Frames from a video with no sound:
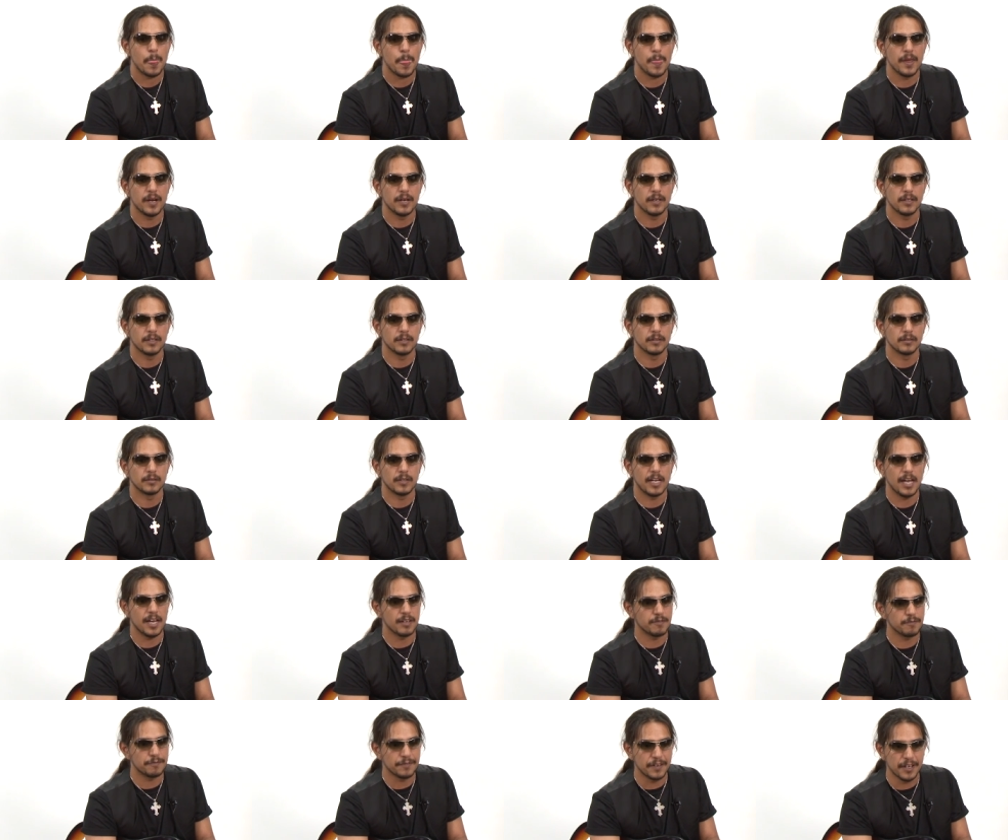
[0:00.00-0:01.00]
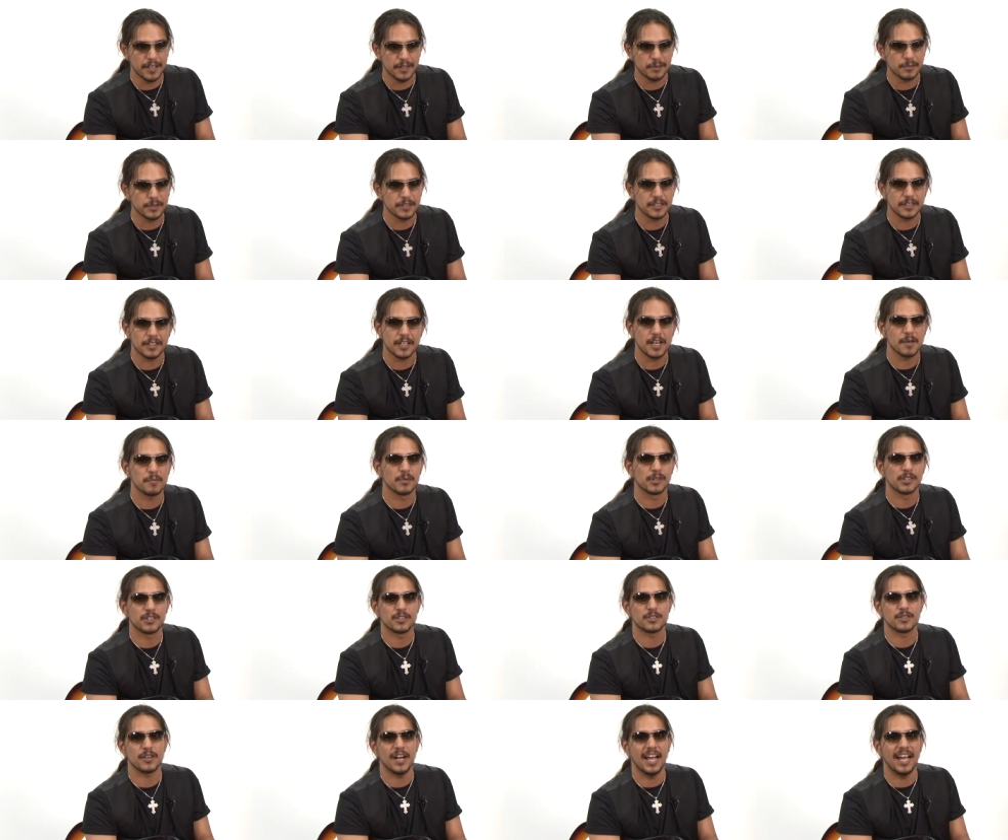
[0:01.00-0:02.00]
Uh, had fun with a couple
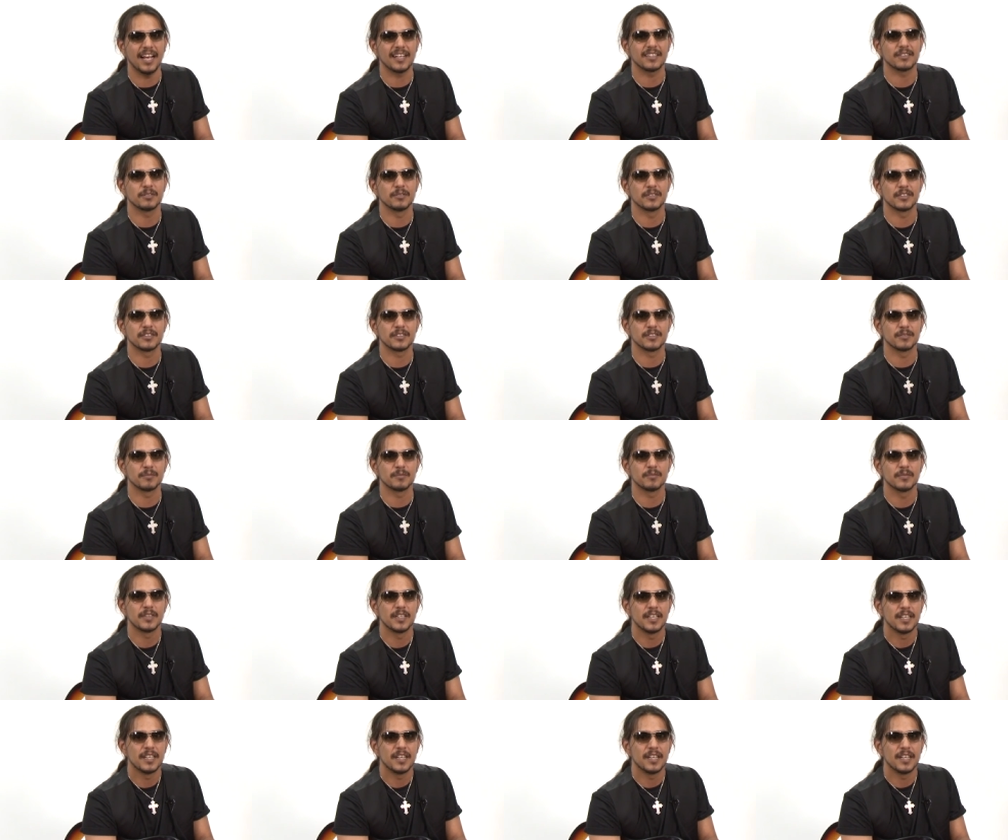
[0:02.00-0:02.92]
of tracks with some